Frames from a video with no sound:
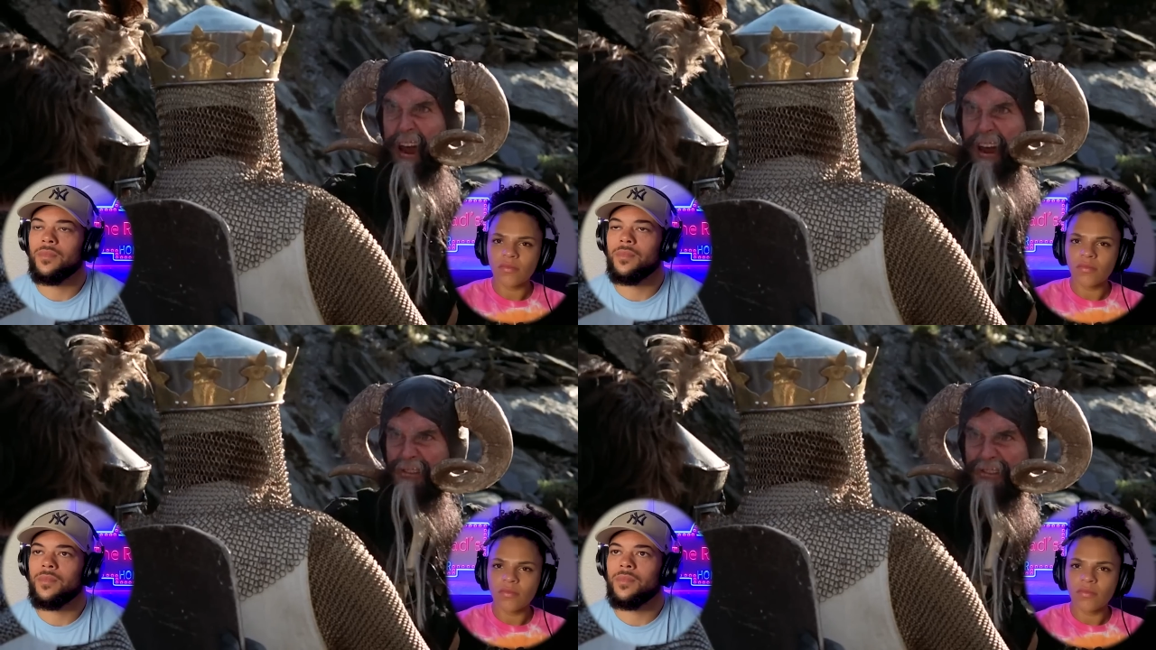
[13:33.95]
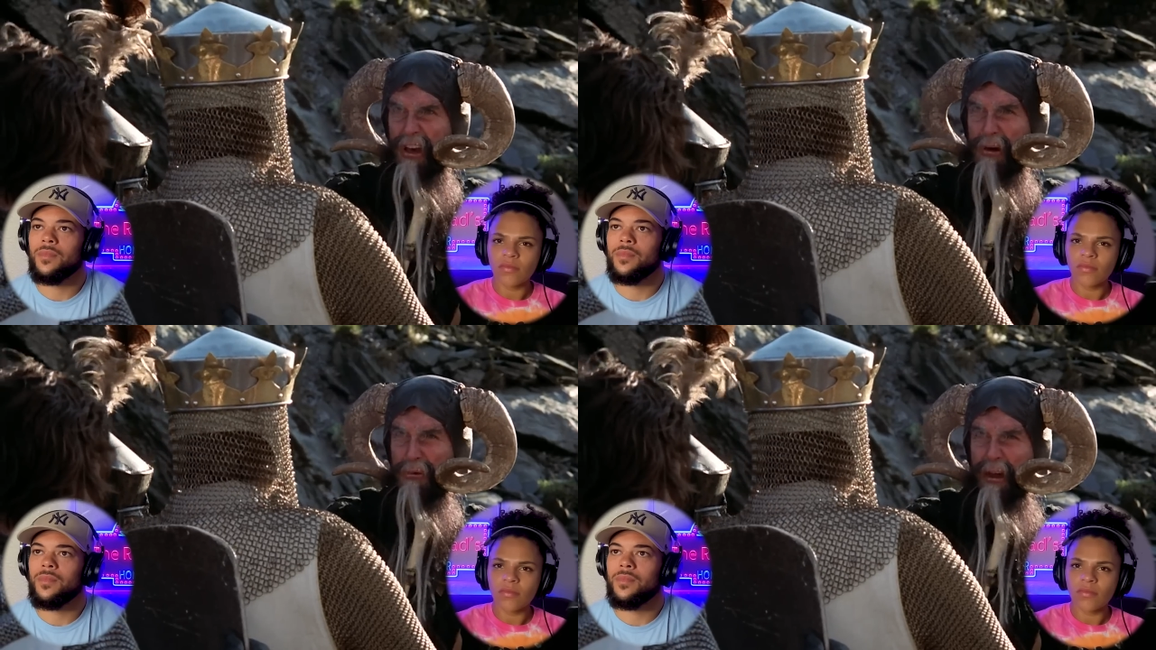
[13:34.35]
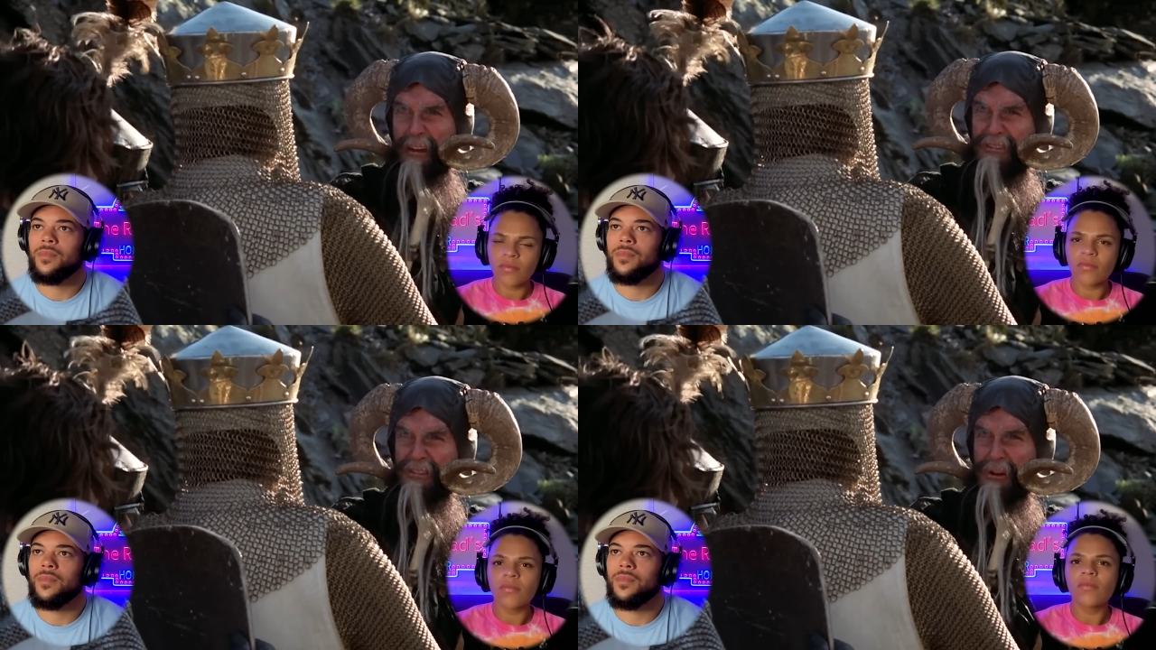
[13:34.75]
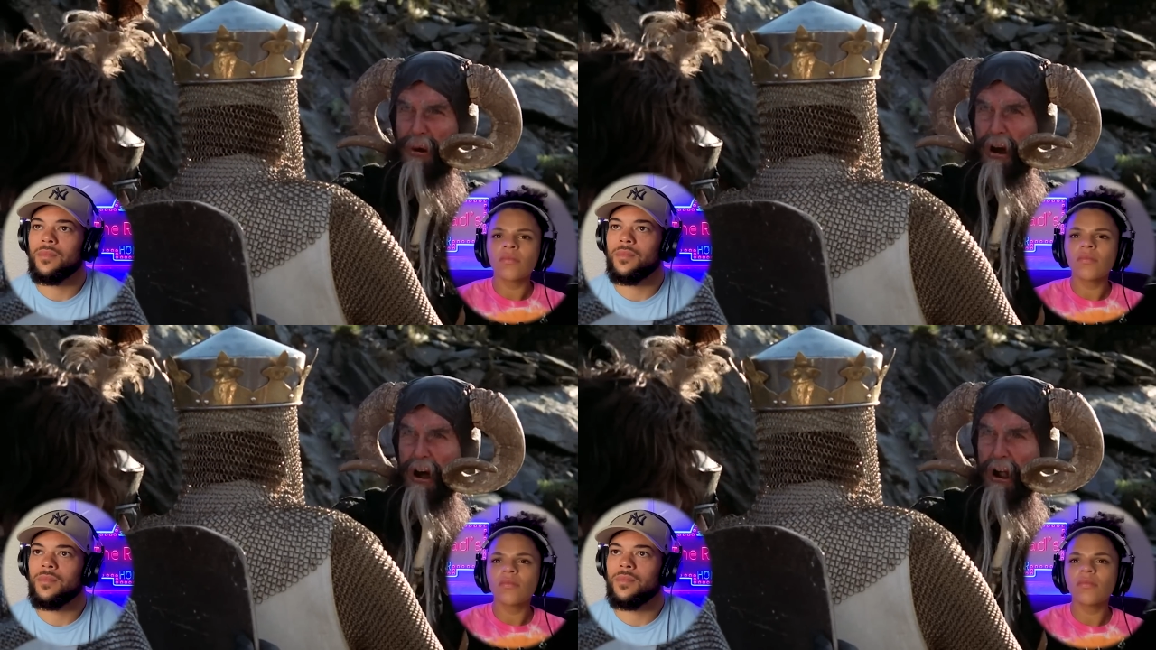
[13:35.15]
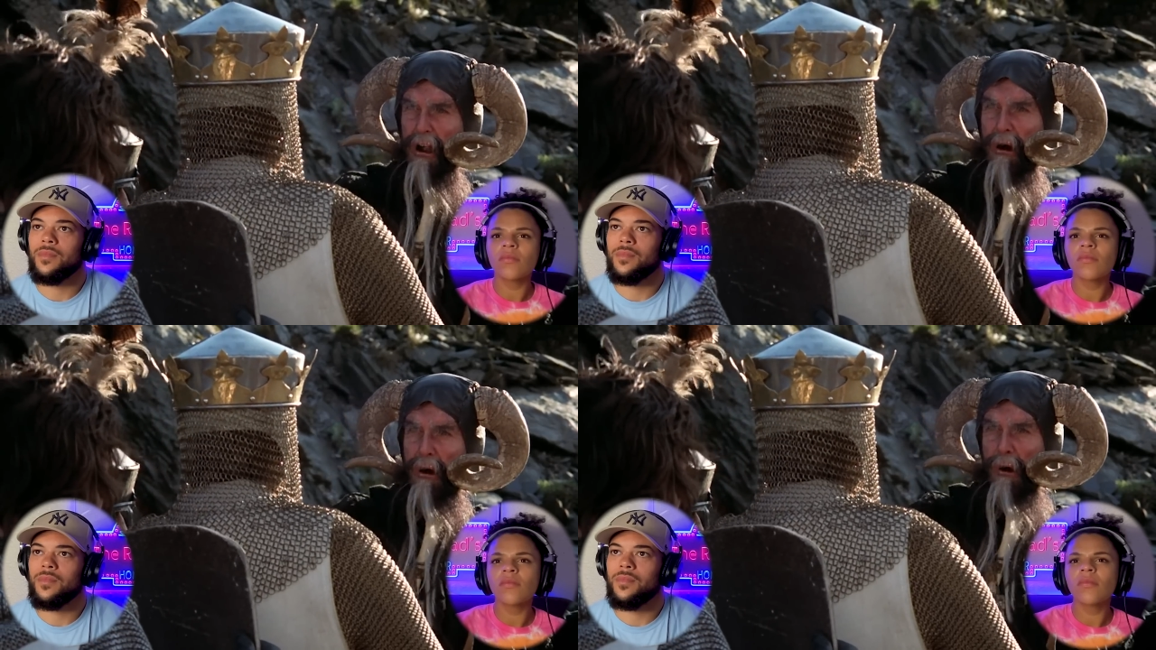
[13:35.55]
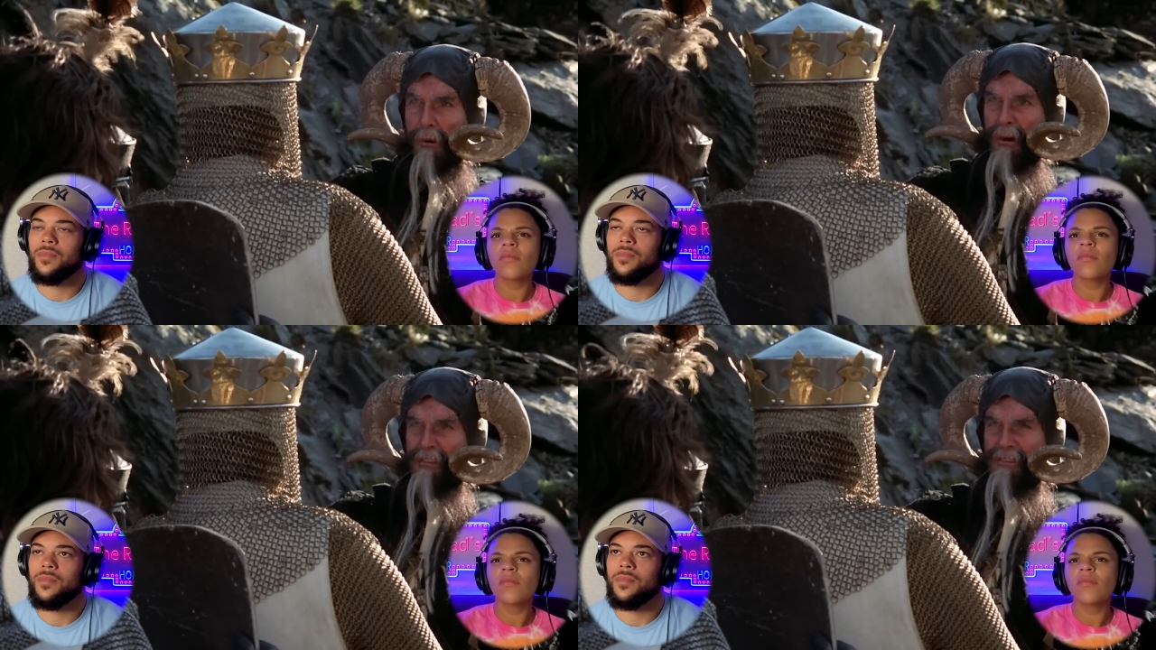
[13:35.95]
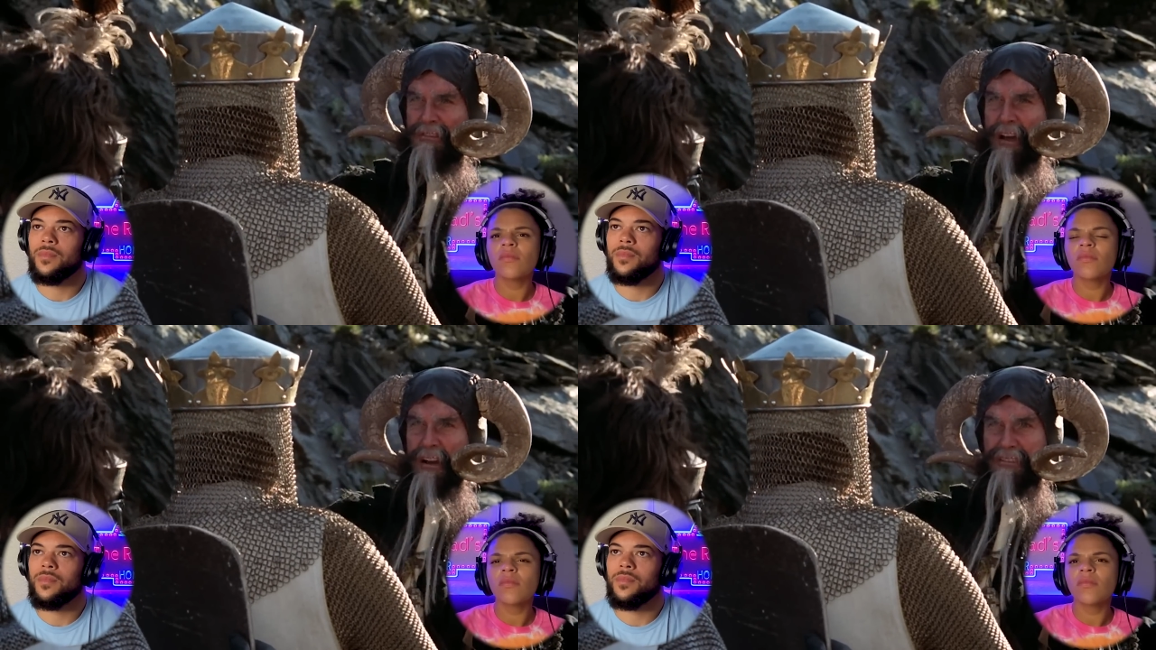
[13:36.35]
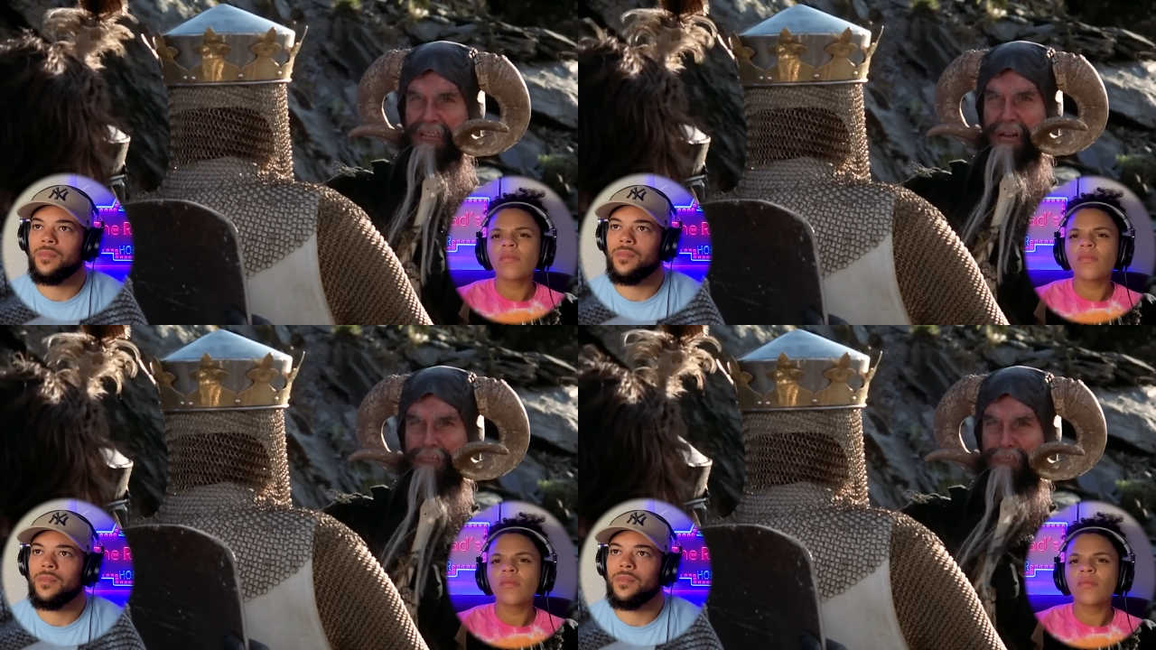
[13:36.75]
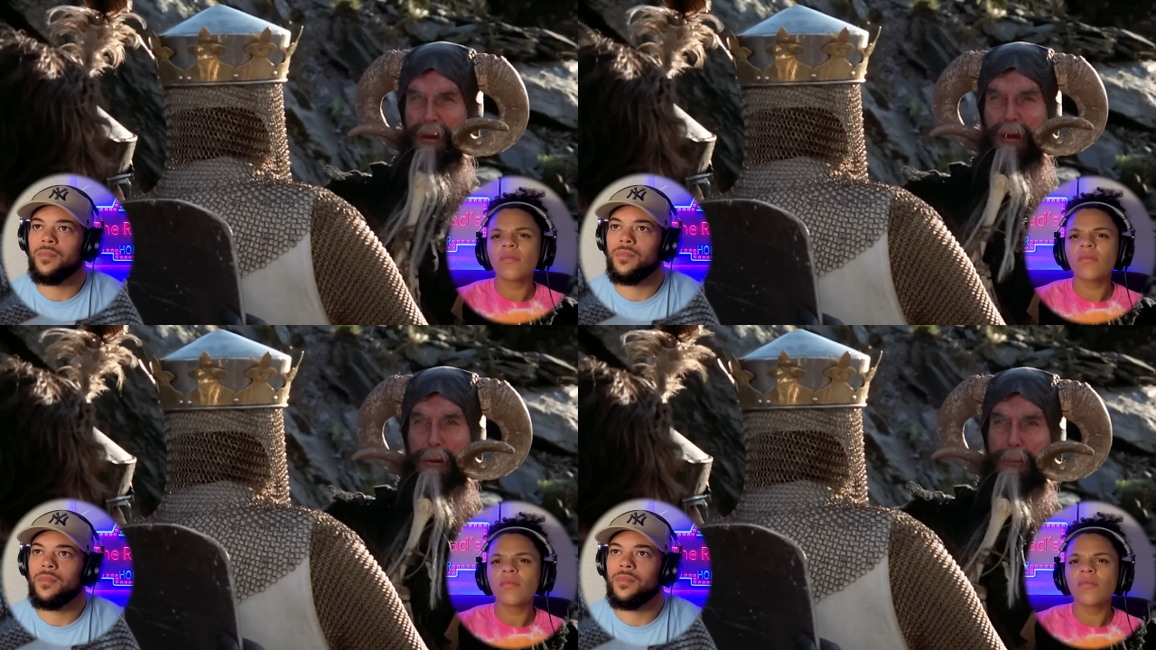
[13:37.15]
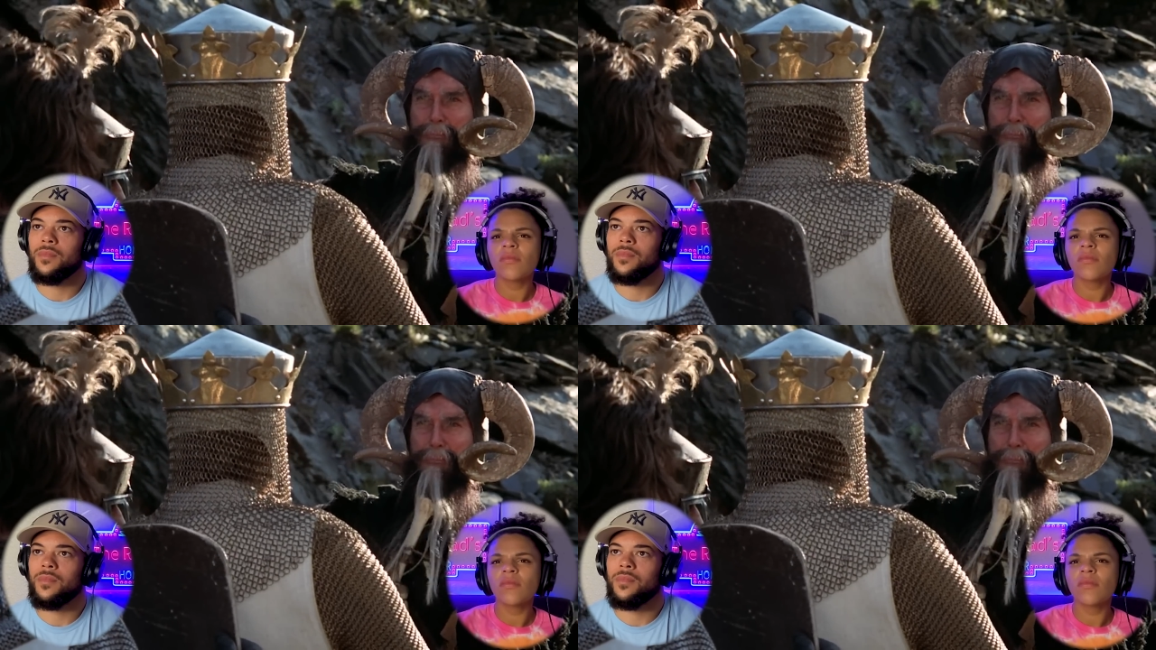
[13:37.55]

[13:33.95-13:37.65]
Speaker 1: Death awaits you all with nasty big